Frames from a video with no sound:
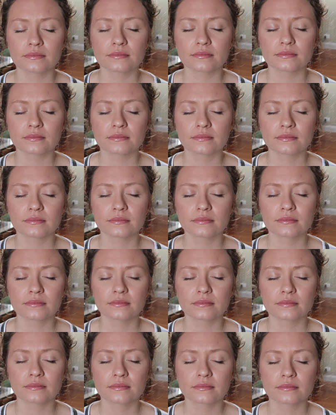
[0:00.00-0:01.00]

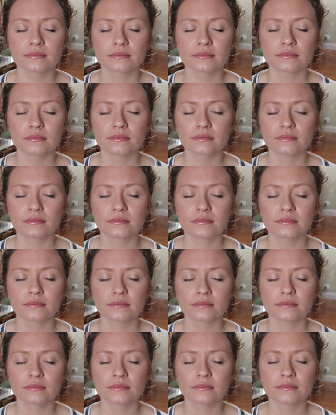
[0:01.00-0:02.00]

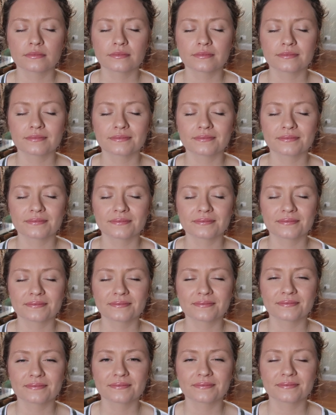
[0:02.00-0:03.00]

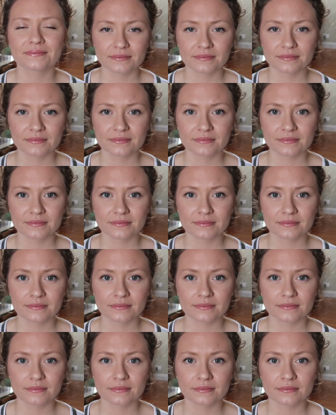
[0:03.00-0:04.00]

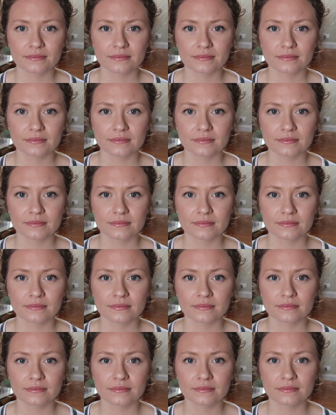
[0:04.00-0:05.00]

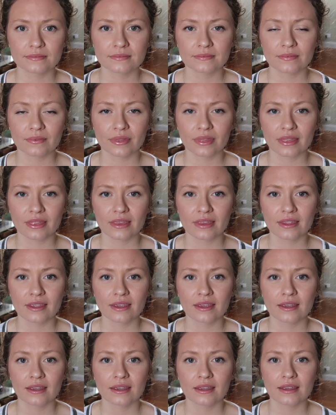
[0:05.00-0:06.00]

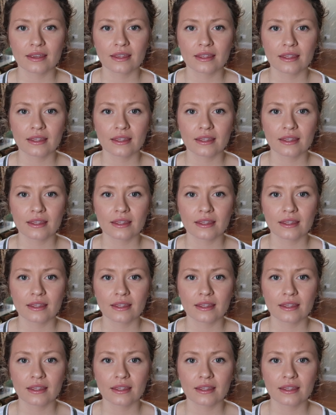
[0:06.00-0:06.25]
Nobody speaks.